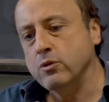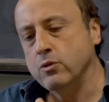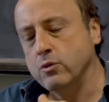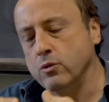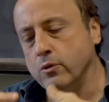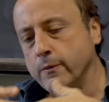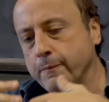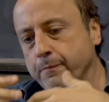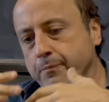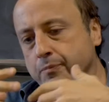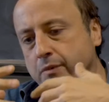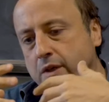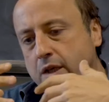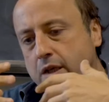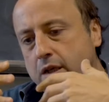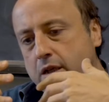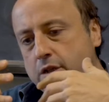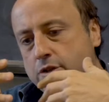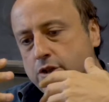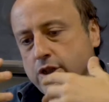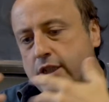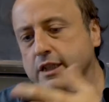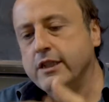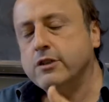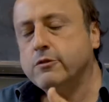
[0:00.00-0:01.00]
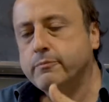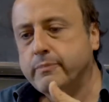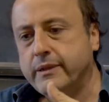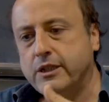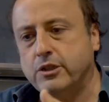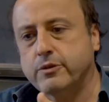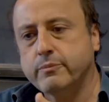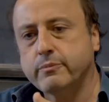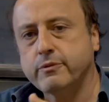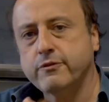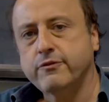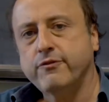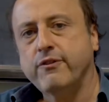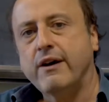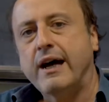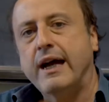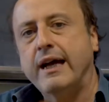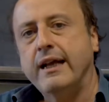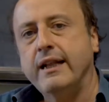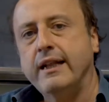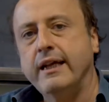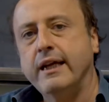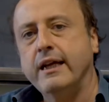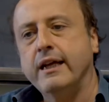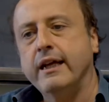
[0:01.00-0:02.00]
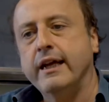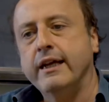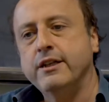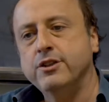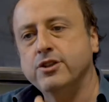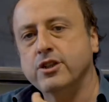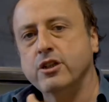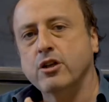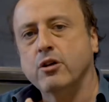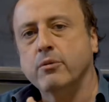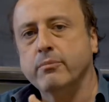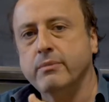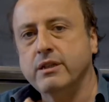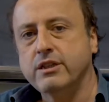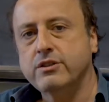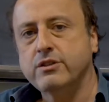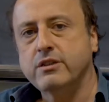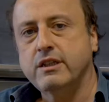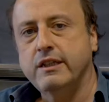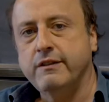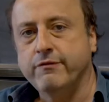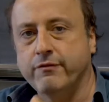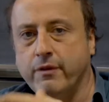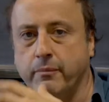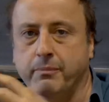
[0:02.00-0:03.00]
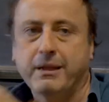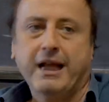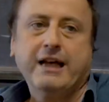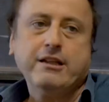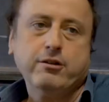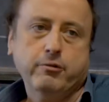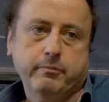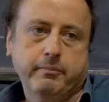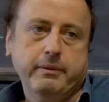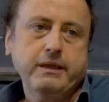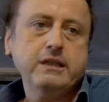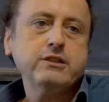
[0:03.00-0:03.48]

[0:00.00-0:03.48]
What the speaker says: do gene expression profiling and genomics in the blood of